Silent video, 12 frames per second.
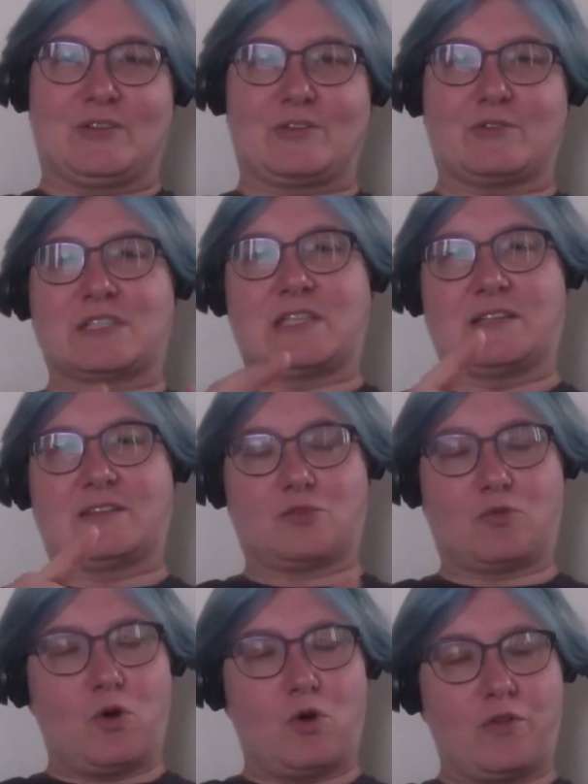There's the
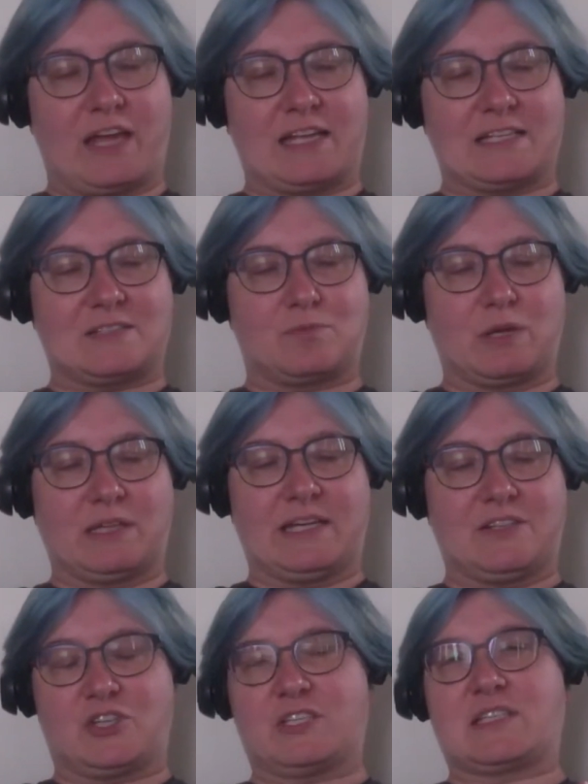troll that is
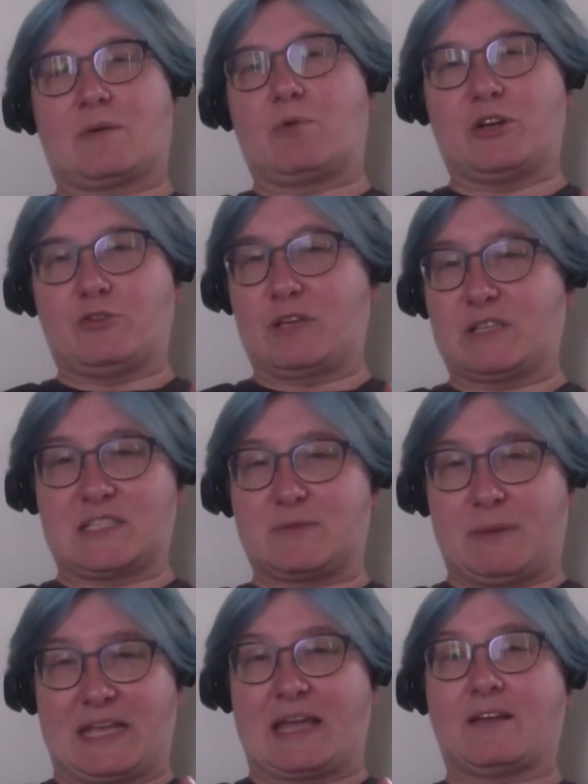really just someone who doesn't
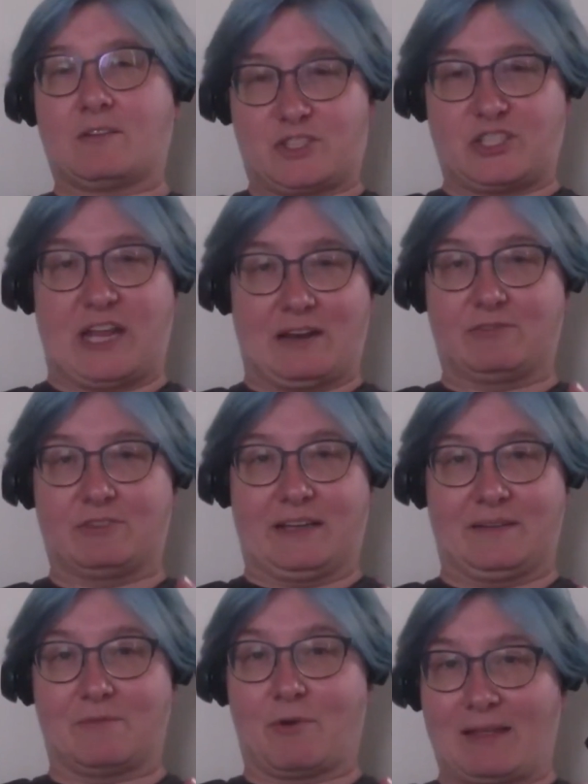speak English
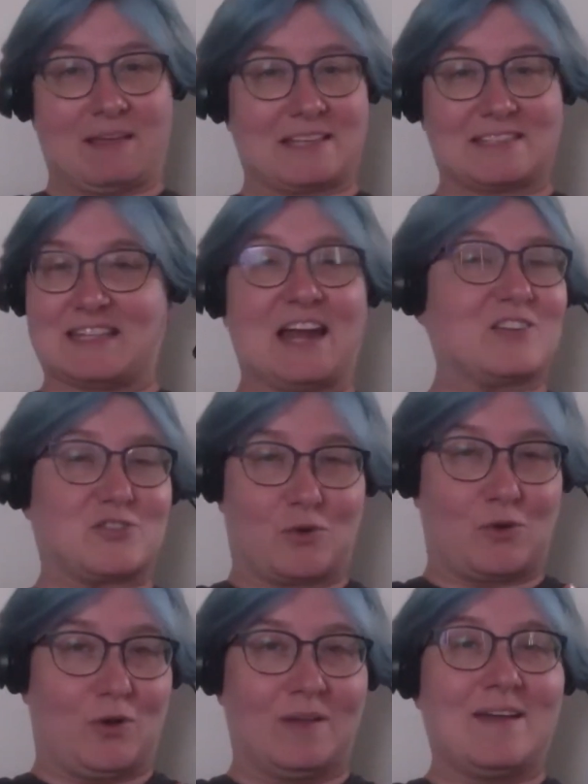natively, right? That's not a
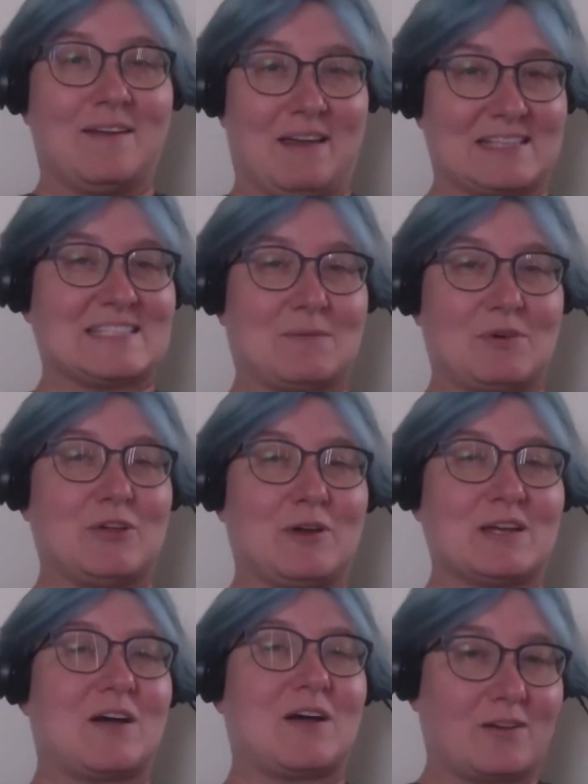troll. That's someone who
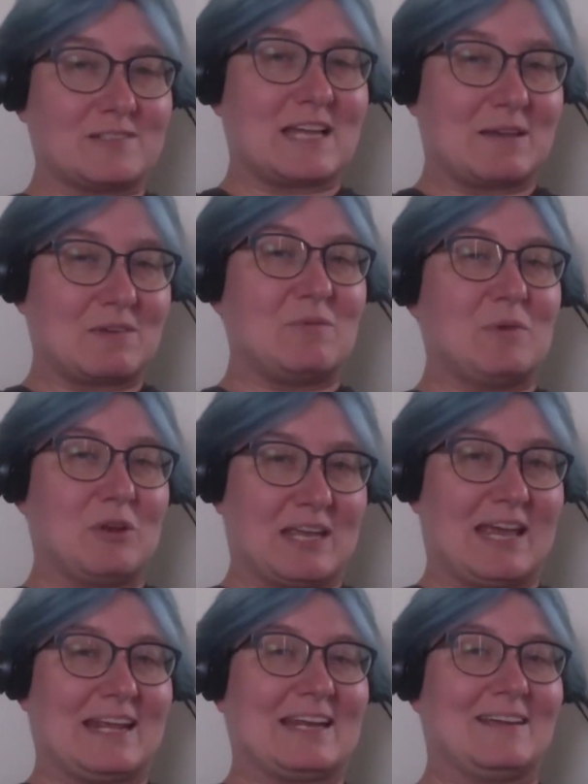has a hard time
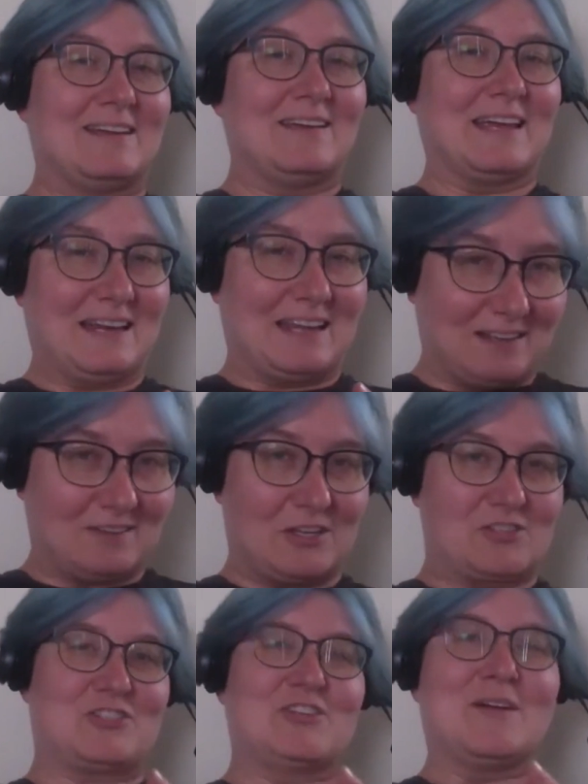communicating in
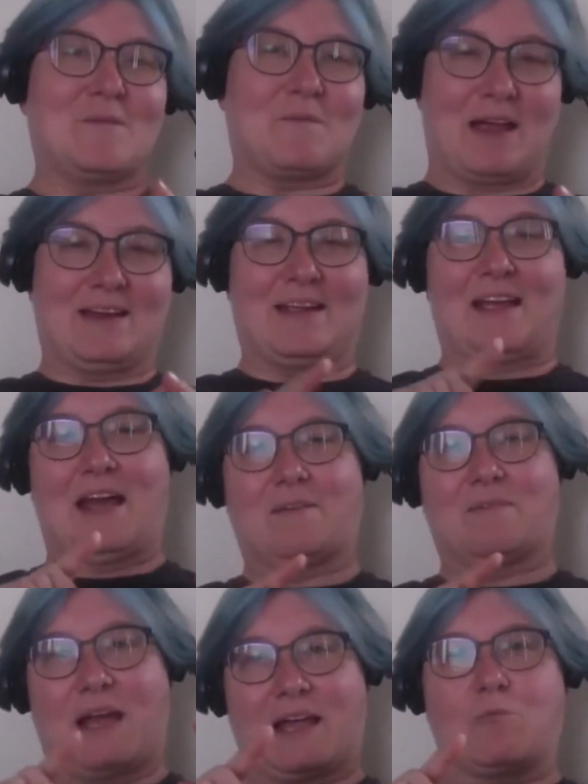English, right? And
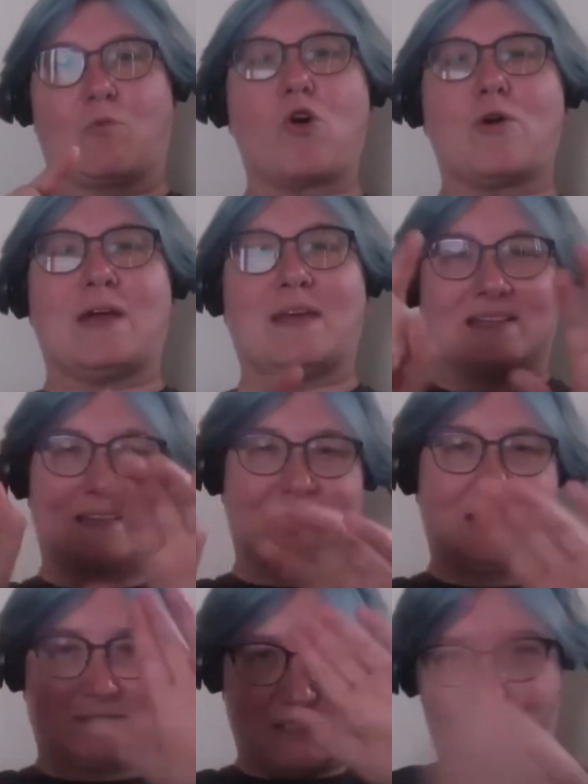I worry that
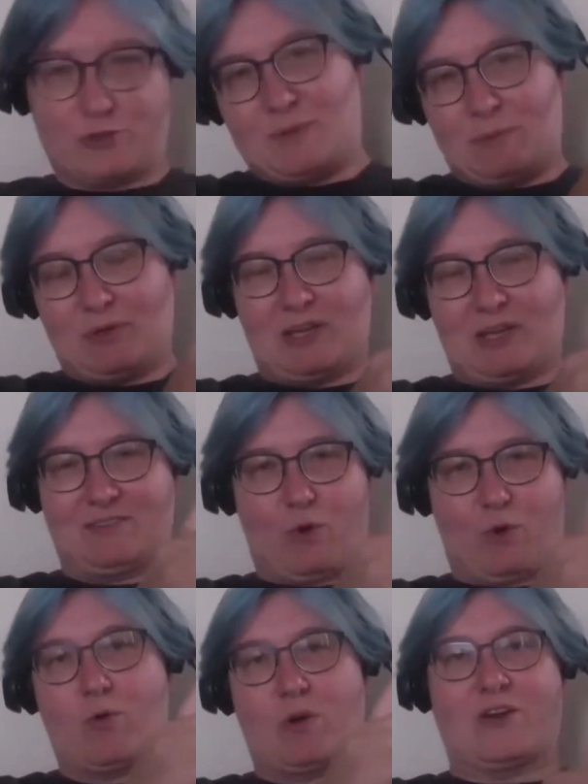sometimes those people get
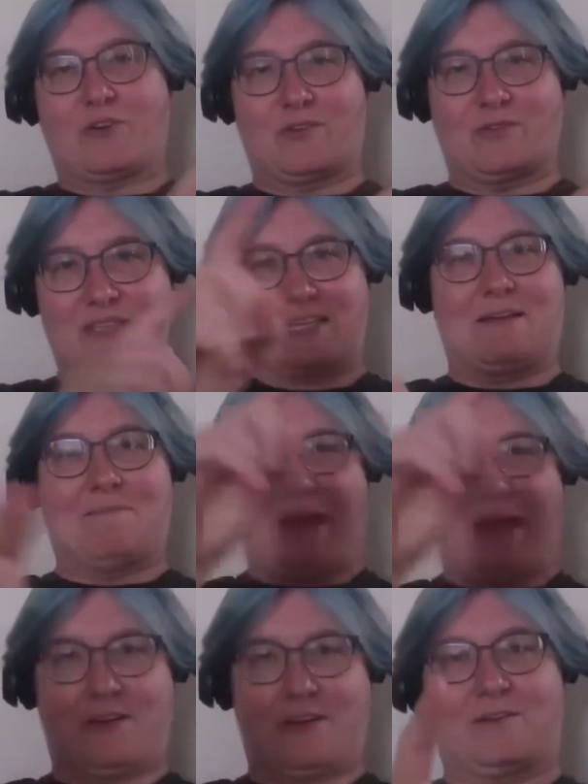thrown under the same
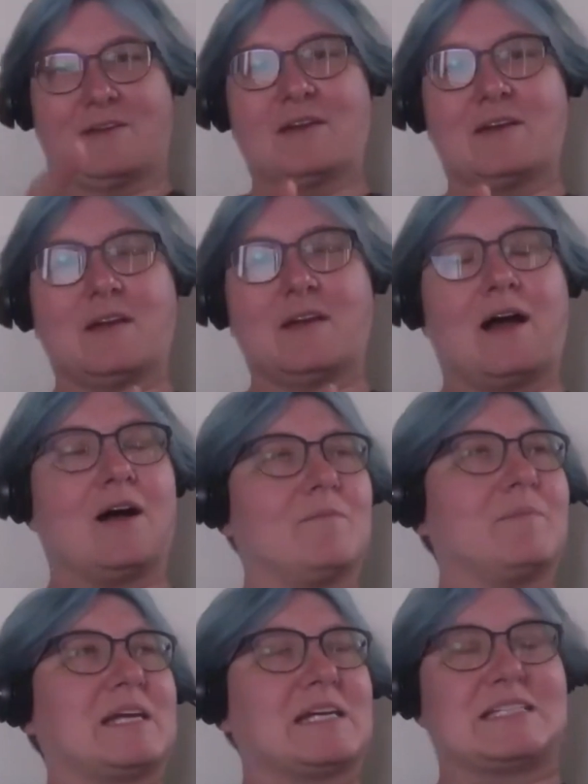banner
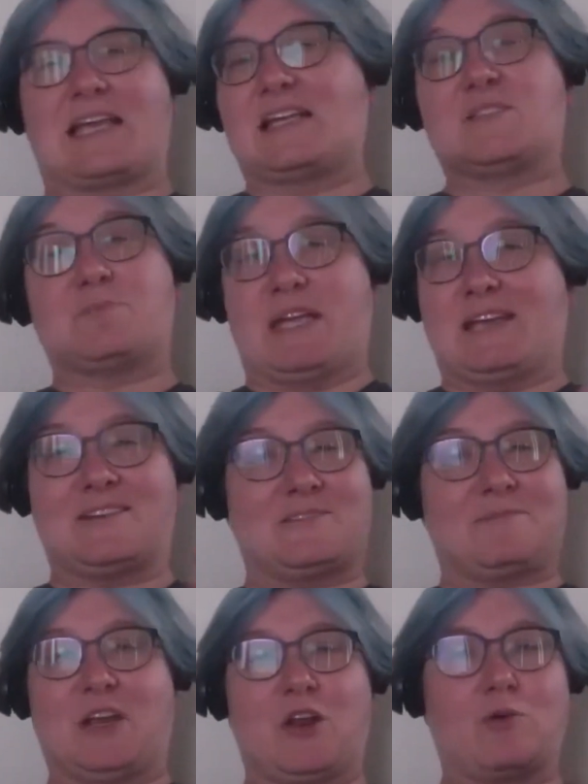because they speak,
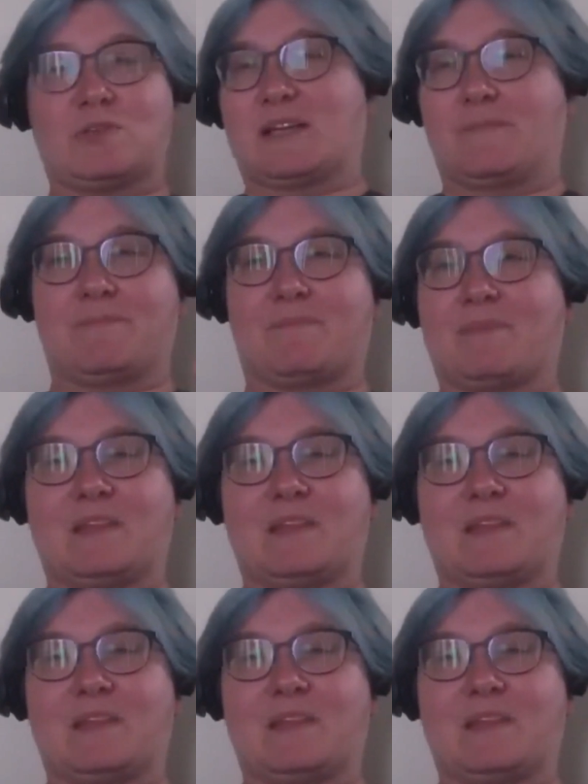some